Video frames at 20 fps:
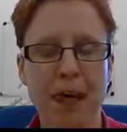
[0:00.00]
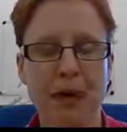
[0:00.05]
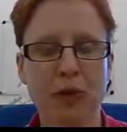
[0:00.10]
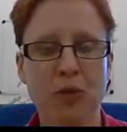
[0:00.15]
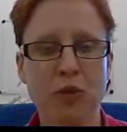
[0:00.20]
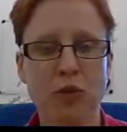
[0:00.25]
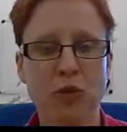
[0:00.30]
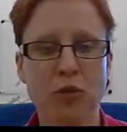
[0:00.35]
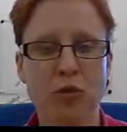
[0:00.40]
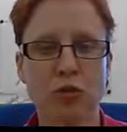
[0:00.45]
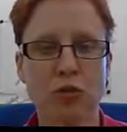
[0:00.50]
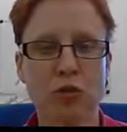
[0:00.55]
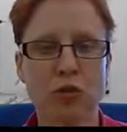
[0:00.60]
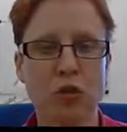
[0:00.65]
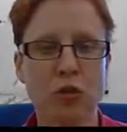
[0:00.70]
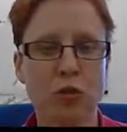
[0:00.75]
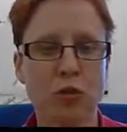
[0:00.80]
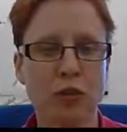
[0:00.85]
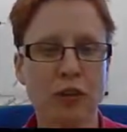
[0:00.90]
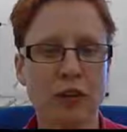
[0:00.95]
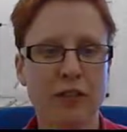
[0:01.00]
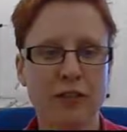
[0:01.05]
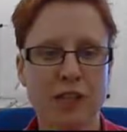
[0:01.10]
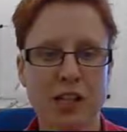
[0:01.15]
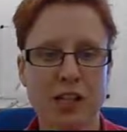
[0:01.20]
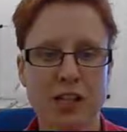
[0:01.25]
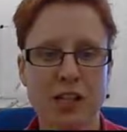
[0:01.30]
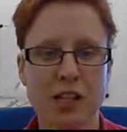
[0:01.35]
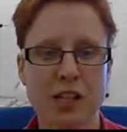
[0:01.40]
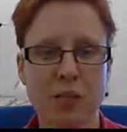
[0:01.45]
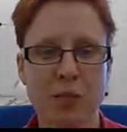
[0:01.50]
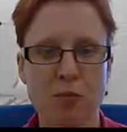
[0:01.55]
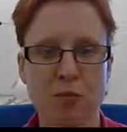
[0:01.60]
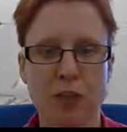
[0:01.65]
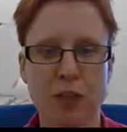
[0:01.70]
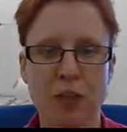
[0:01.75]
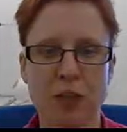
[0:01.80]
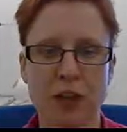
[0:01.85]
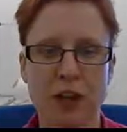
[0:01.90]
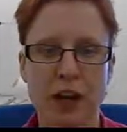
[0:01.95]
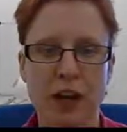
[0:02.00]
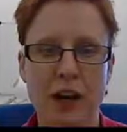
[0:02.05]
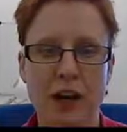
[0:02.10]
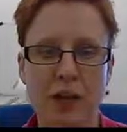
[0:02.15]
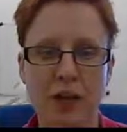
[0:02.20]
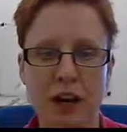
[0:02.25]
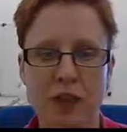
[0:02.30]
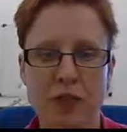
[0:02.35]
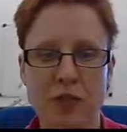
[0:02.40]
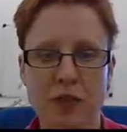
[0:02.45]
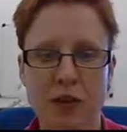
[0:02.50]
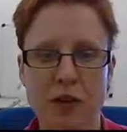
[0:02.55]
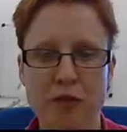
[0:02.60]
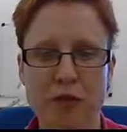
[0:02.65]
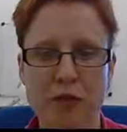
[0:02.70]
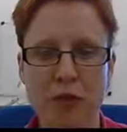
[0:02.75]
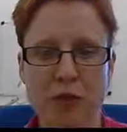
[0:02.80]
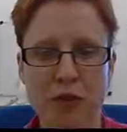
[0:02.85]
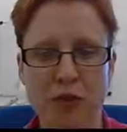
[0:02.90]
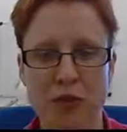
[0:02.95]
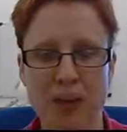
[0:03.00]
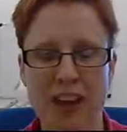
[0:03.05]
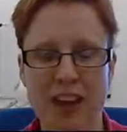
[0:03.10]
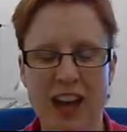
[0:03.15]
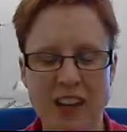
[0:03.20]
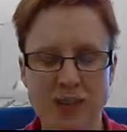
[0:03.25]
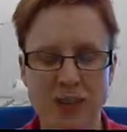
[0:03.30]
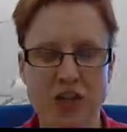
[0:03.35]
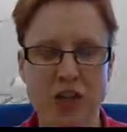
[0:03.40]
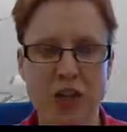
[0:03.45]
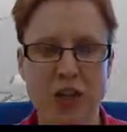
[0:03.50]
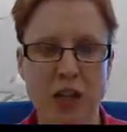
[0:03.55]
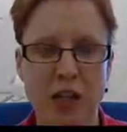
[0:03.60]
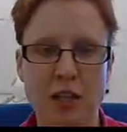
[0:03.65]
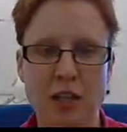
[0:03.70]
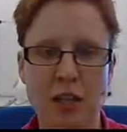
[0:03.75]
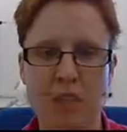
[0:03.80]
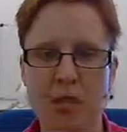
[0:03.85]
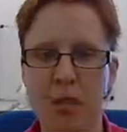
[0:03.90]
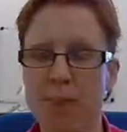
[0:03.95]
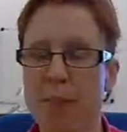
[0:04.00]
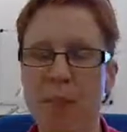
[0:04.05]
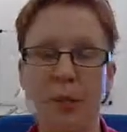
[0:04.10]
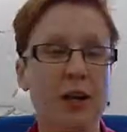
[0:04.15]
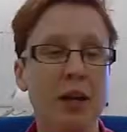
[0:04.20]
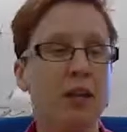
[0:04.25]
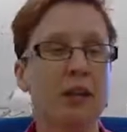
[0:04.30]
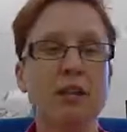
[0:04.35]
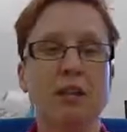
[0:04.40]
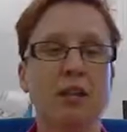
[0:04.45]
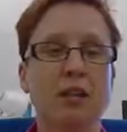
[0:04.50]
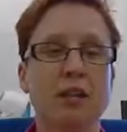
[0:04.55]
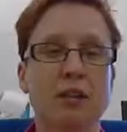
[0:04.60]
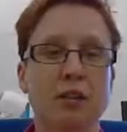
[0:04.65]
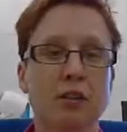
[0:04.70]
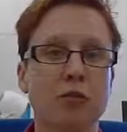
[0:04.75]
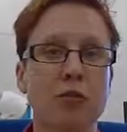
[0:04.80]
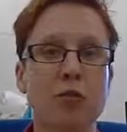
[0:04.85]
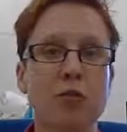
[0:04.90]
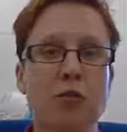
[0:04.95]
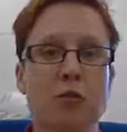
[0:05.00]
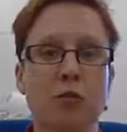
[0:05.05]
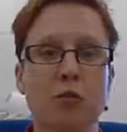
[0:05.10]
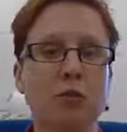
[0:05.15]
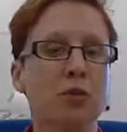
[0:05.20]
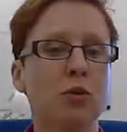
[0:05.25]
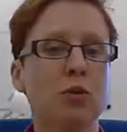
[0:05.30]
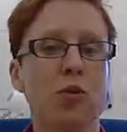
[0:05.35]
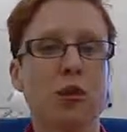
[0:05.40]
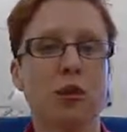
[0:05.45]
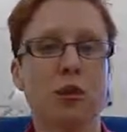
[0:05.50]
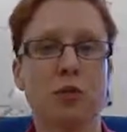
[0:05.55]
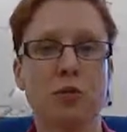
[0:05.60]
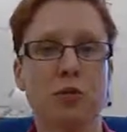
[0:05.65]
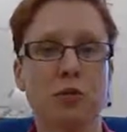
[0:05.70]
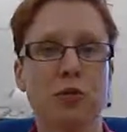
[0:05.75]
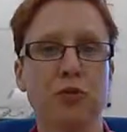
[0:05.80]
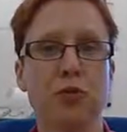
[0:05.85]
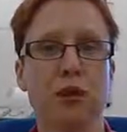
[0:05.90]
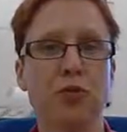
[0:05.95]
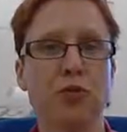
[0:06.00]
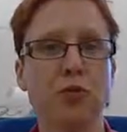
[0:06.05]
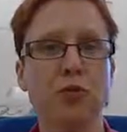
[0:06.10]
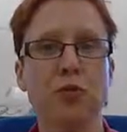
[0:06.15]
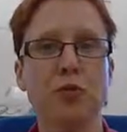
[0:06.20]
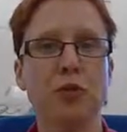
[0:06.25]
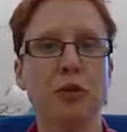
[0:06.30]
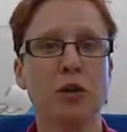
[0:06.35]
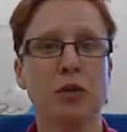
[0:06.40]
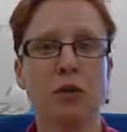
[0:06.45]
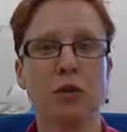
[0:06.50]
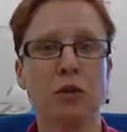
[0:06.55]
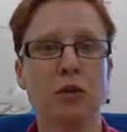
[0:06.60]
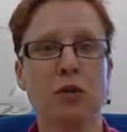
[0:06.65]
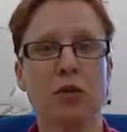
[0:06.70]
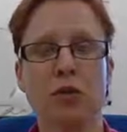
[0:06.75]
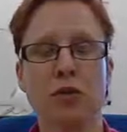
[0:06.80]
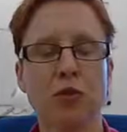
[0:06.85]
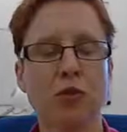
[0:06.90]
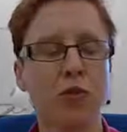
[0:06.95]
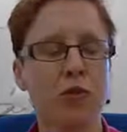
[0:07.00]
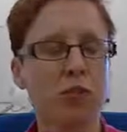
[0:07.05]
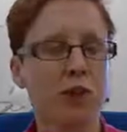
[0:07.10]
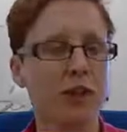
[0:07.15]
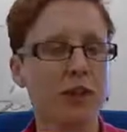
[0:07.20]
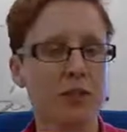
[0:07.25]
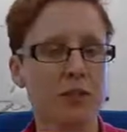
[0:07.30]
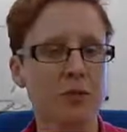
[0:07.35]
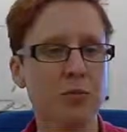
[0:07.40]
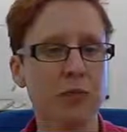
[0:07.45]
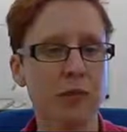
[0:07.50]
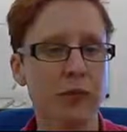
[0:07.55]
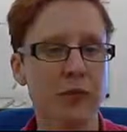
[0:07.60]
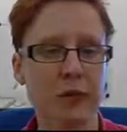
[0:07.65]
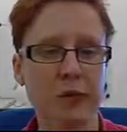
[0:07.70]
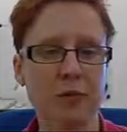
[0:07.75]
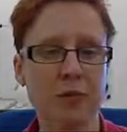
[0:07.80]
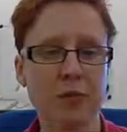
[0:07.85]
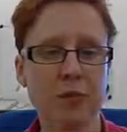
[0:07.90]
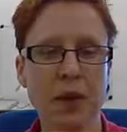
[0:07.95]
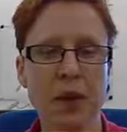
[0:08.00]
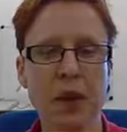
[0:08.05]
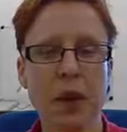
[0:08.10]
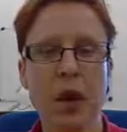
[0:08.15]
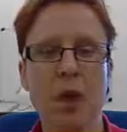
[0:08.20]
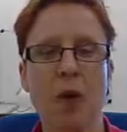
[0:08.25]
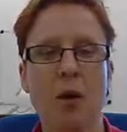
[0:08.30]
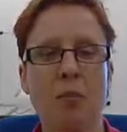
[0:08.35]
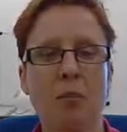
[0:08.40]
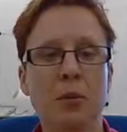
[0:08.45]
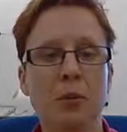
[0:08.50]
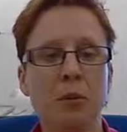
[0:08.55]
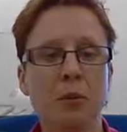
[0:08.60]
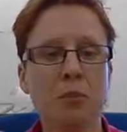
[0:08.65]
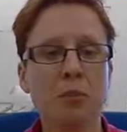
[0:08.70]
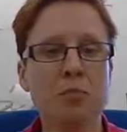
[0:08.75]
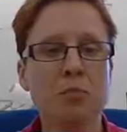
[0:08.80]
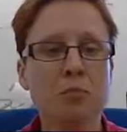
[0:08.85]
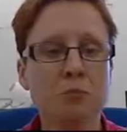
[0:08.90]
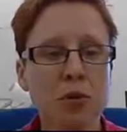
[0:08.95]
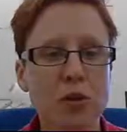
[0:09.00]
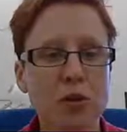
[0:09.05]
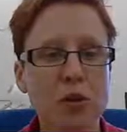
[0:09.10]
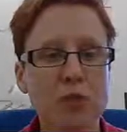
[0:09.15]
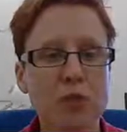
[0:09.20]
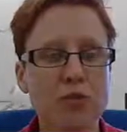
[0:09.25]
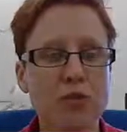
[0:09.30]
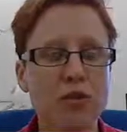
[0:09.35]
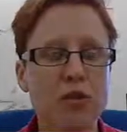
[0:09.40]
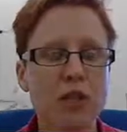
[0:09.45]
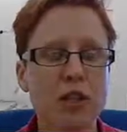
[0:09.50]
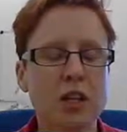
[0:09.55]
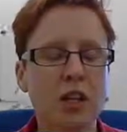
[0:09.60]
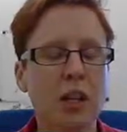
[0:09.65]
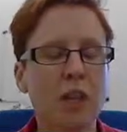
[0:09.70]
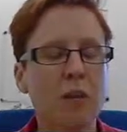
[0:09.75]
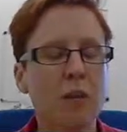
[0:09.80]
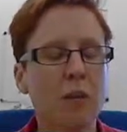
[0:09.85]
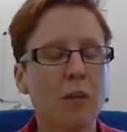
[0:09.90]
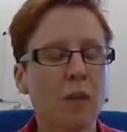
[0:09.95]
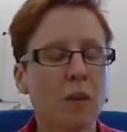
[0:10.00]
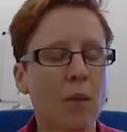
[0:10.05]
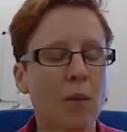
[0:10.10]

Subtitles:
and wanted to know if it actually improved the airline's revenue. That changed. There might be other things that have also improved revenue because the fuel prices went down, but it's important to see